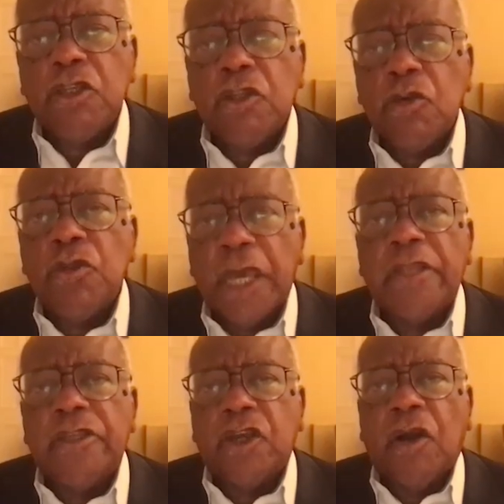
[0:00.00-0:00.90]
to do their
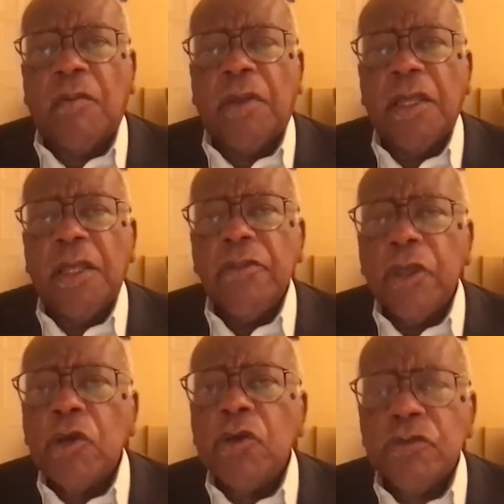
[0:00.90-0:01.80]
job.
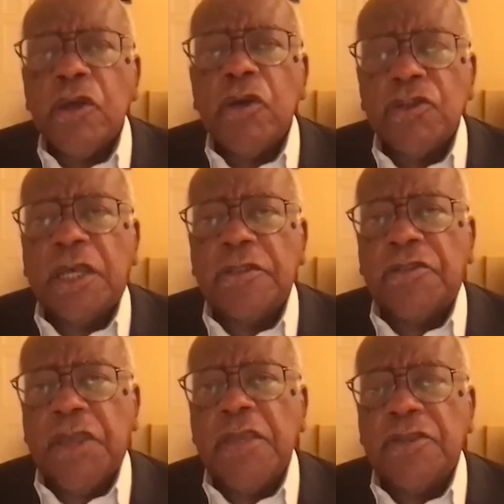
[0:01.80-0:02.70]
Those are the
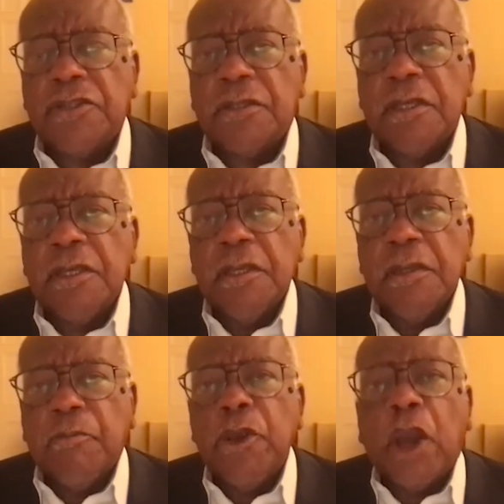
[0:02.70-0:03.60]
things that
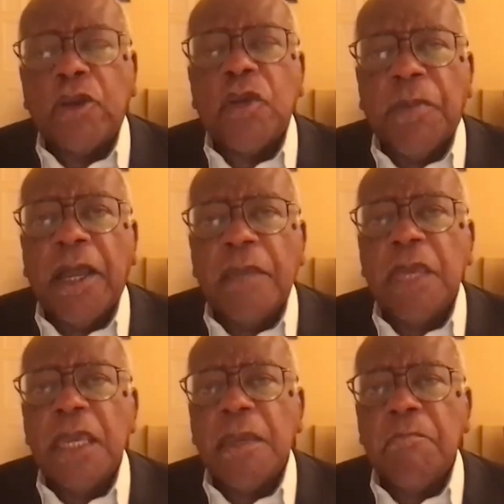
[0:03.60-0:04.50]
preoccupy
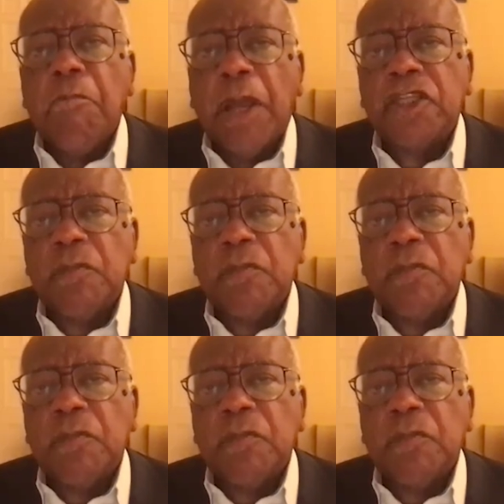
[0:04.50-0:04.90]
me much,